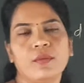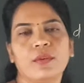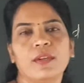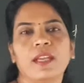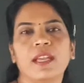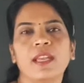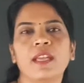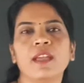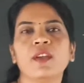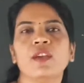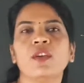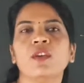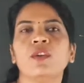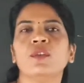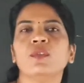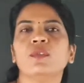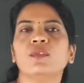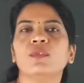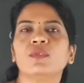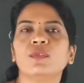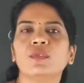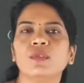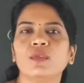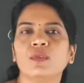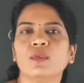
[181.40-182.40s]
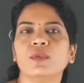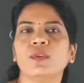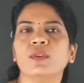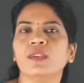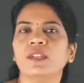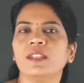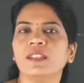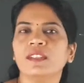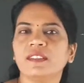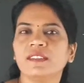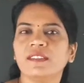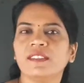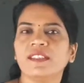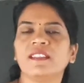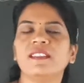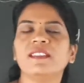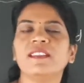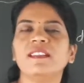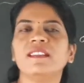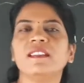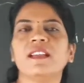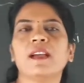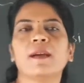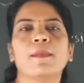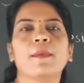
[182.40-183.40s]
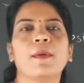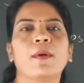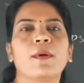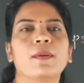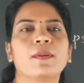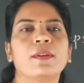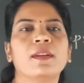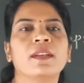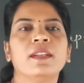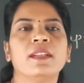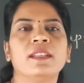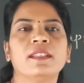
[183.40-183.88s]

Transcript: Okay, so this is about